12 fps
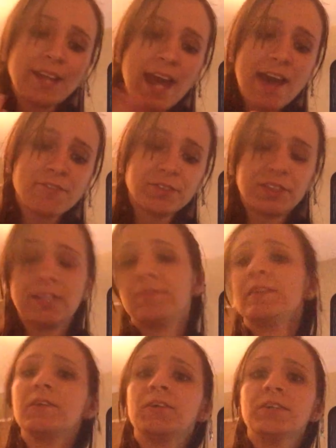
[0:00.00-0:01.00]
after
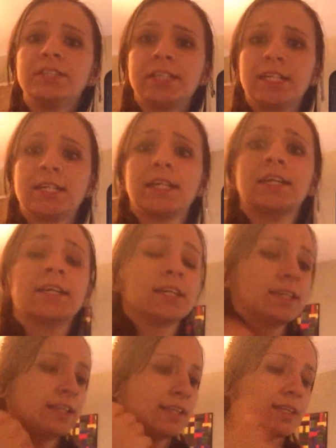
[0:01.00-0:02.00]
giving the good DNA,
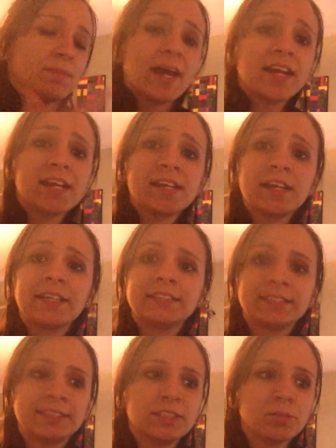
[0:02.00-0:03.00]
that the bad DNA
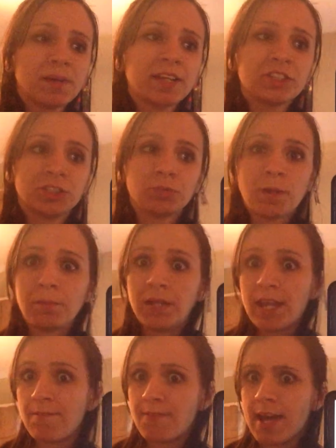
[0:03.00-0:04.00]
still might just
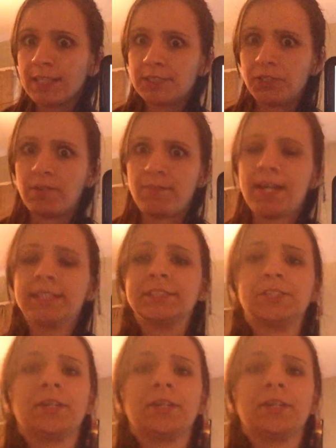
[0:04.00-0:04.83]
replicate faster and faster,